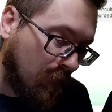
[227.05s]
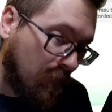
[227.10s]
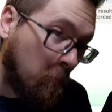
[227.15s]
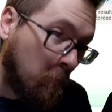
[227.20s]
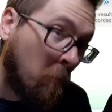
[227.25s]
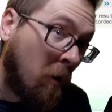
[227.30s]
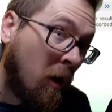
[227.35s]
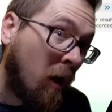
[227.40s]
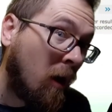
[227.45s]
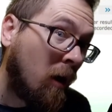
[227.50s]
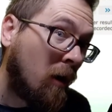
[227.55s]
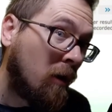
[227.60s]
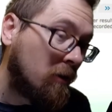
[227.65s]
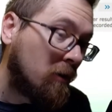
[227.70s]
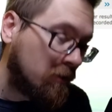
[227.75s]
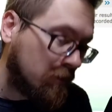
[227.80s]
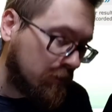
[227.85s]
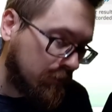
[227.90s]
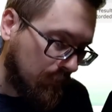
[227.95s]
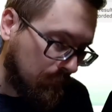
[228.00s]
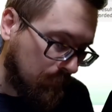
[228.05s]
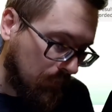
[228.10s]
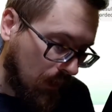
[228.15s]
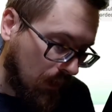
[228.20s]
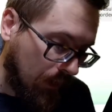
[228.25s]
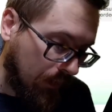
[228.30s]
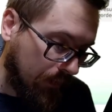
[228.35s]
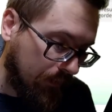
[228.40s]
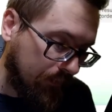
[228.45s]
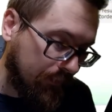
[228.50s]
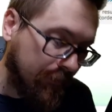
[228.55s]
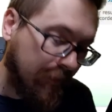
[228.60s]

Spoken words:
multiplies to